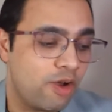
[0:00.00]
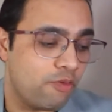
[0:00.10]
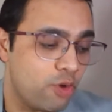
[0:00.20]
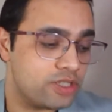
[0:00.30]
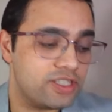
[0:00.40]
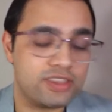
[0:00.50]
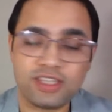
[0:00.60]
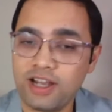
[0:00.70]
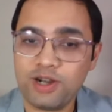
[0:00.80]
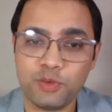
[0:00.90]
Was the
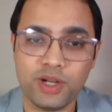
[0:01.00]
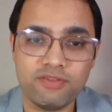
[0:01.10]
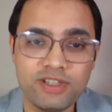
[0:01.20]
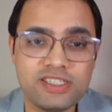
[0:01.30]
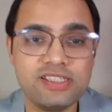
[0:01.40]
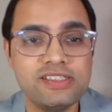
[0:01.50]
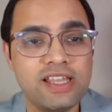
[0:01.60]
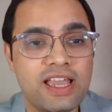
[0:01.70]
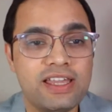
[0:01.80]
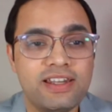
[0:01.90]
third one, which is
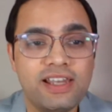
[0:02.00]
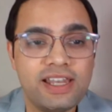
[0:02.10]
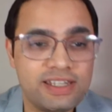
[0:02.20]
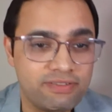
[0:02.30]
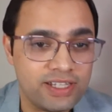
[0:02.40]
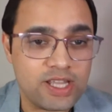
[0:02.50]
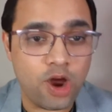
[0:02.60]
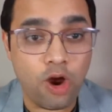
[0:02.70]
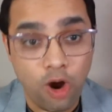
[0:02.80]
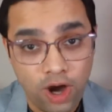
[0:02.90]
relatively
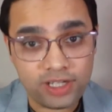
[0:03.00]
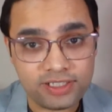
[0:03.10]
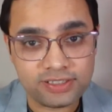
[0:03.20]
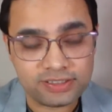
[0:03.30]
odd